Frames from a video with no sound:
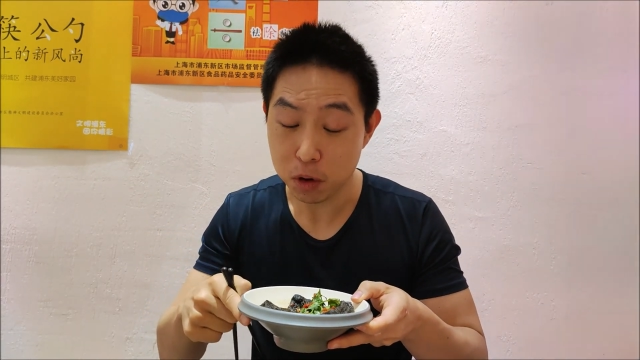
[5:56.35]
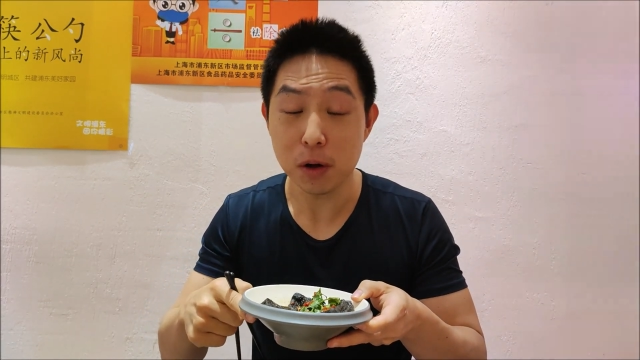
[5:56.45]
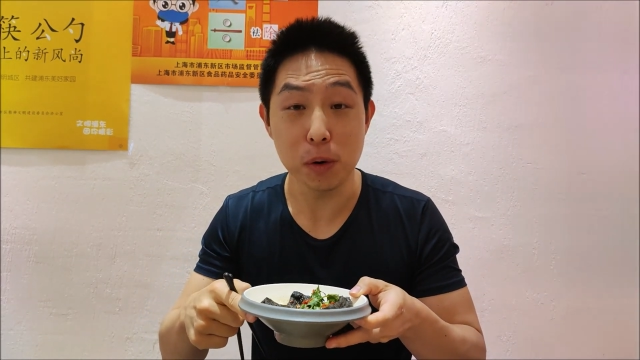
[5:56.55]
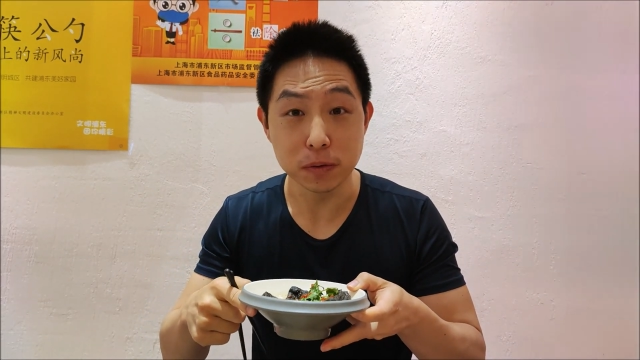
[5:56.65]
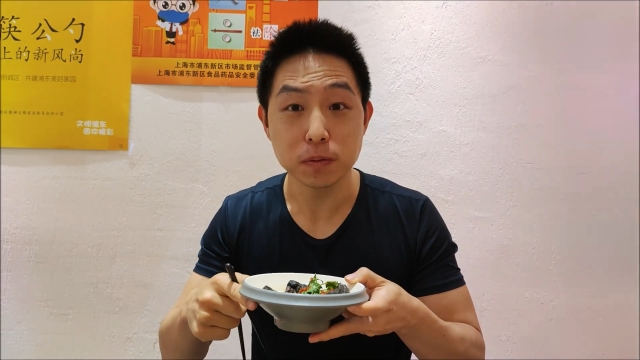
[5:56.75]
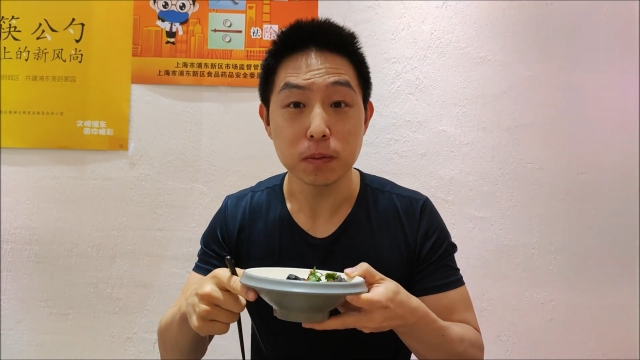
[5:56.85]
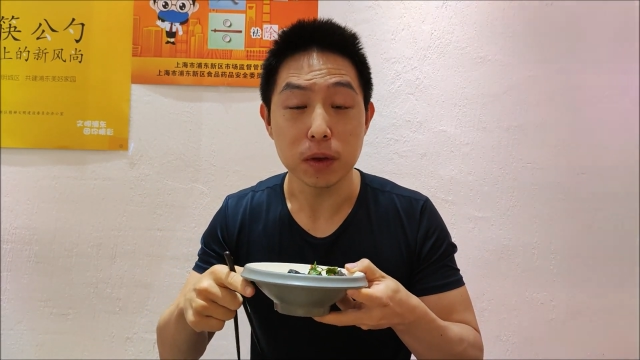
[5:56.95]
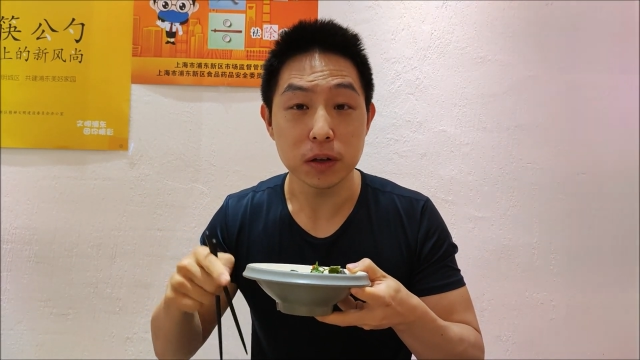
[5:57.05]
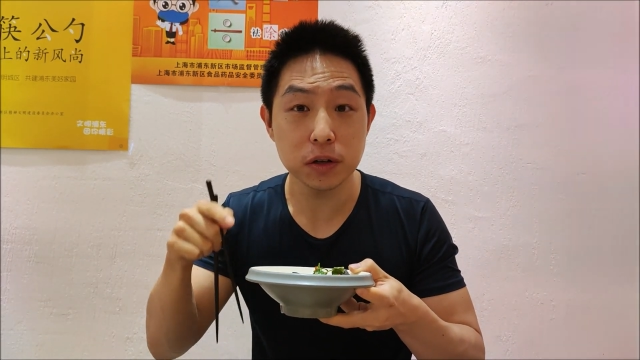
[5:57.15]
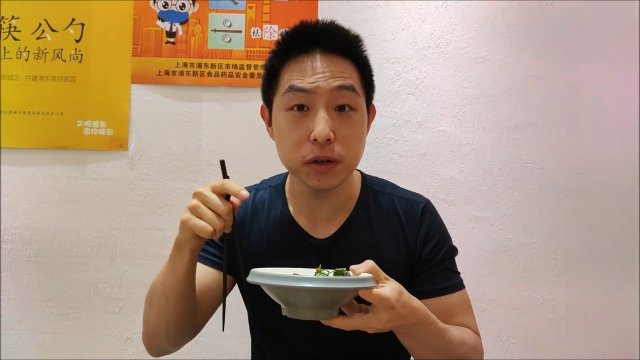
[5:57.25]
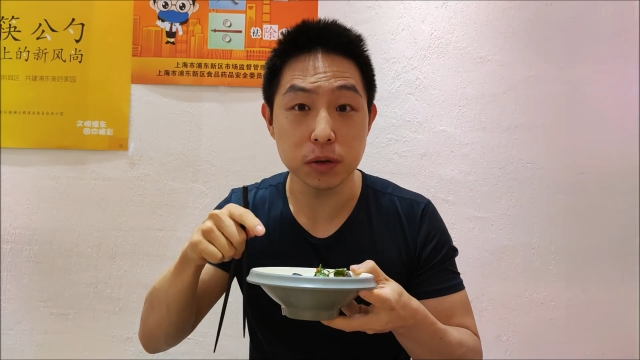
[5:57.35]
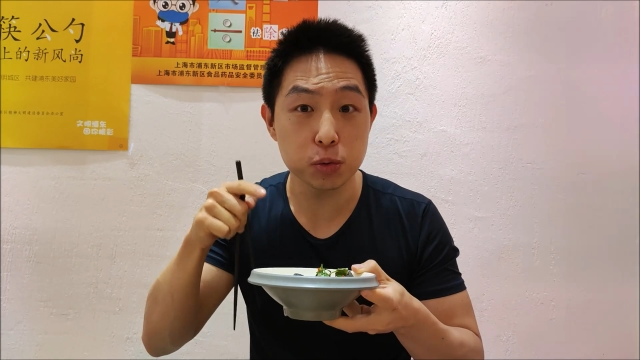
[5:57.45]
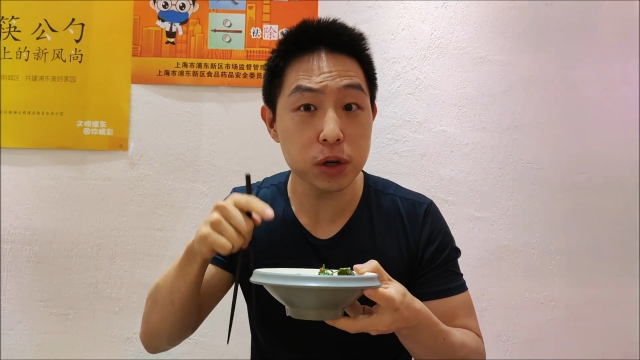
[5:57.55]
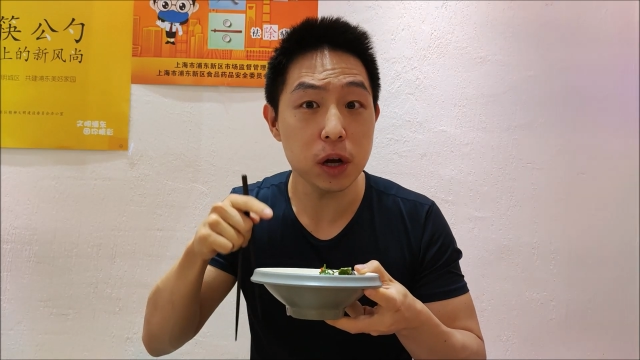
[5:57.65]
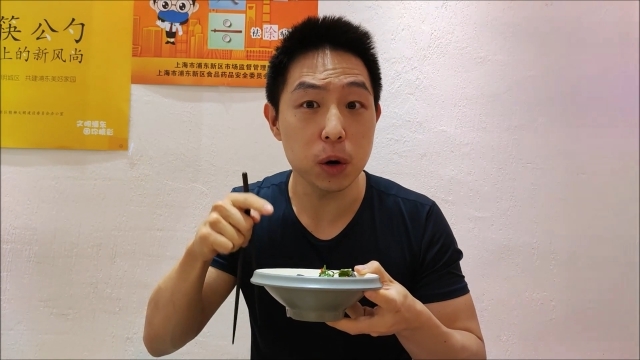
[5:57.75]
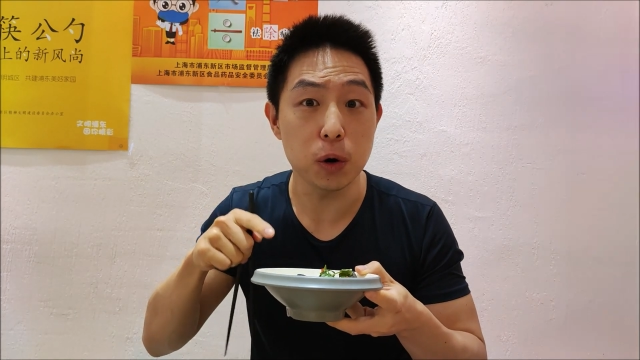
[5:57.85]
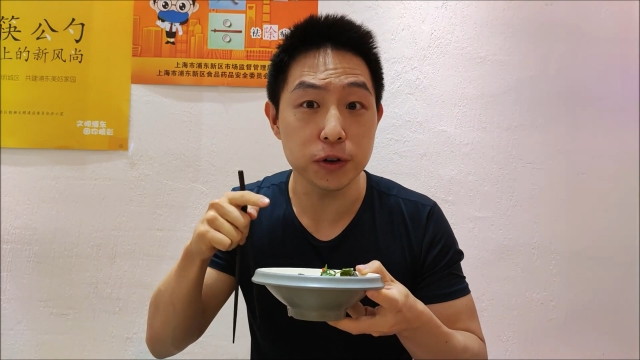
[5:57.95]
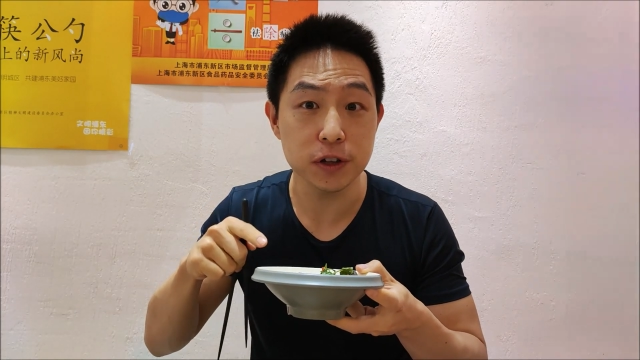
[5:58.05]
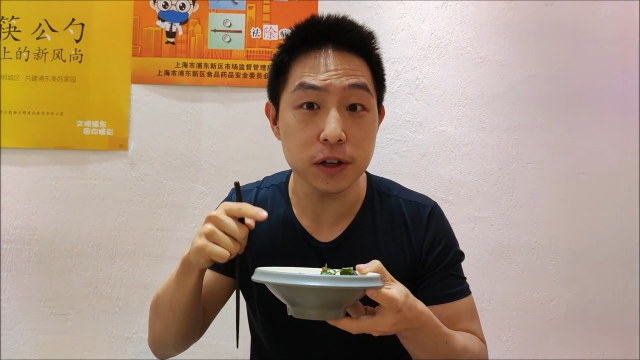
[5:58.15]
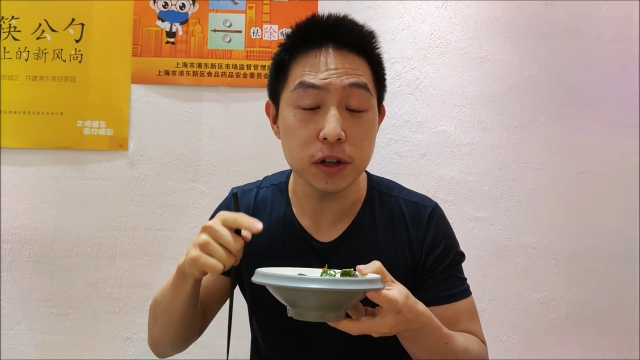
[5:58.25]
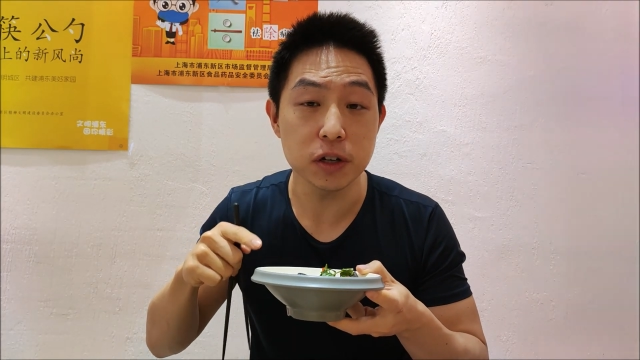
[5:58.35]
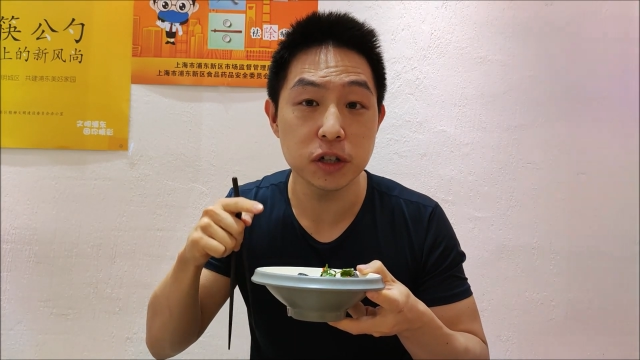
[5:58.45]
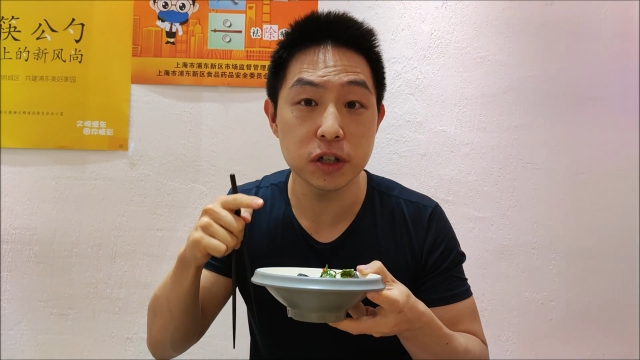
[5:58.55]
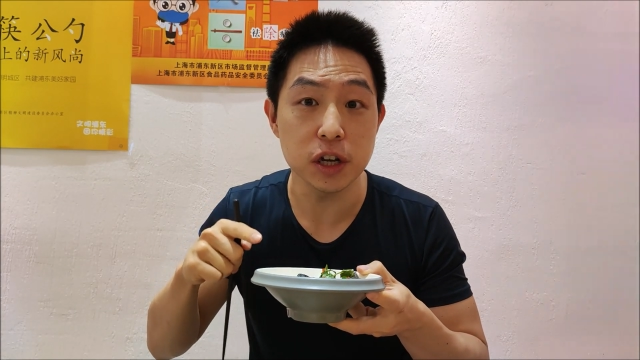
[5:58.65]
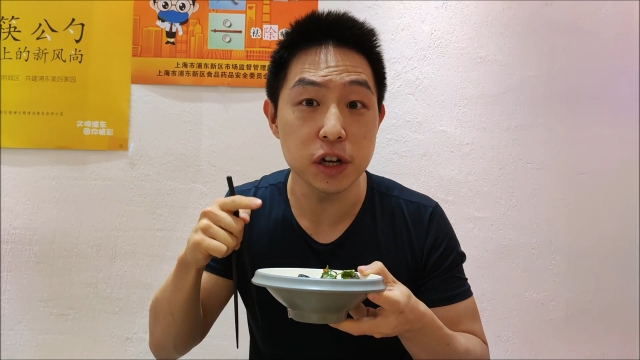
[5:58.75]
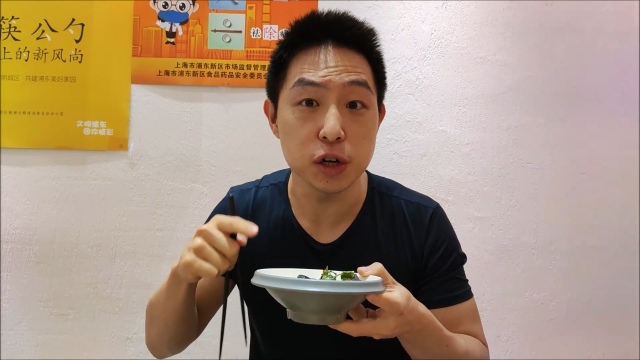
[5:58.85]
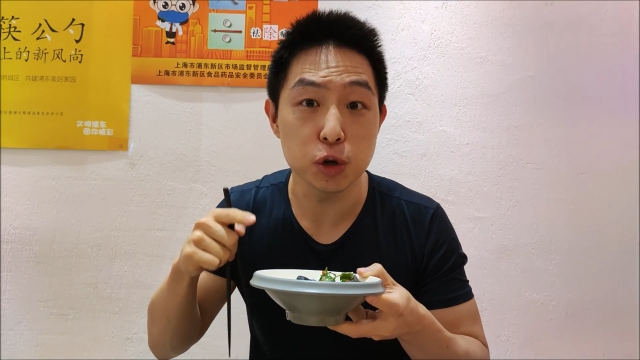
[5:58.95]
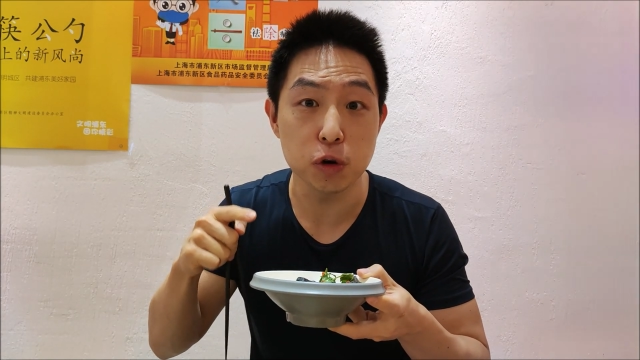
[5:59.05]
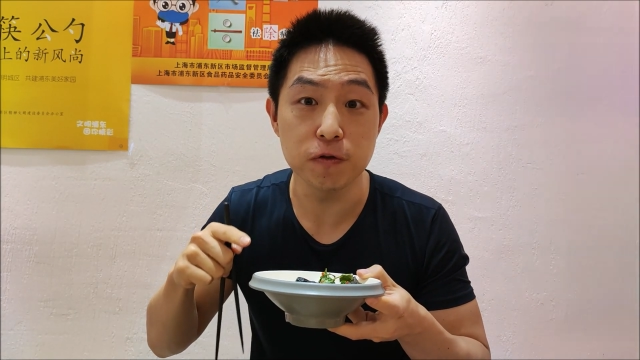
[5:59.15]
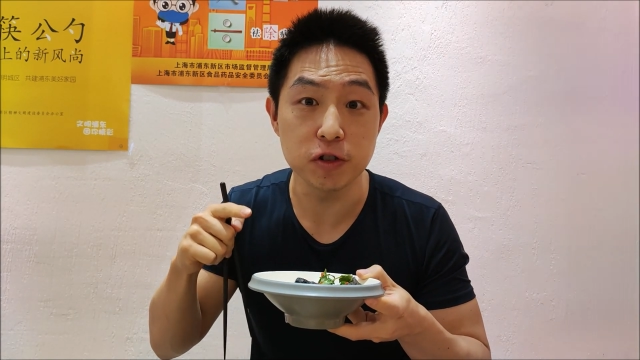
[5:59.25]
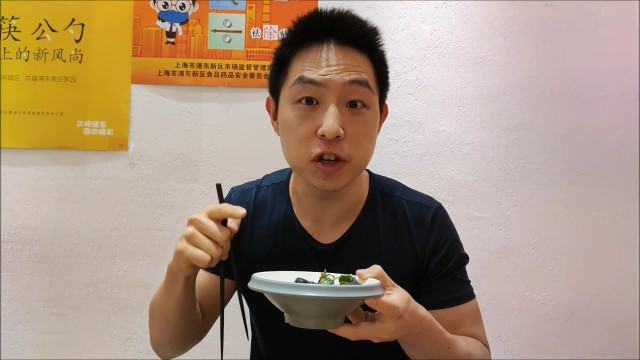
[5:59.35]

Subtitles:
Oh, this is really authentic stinky tofu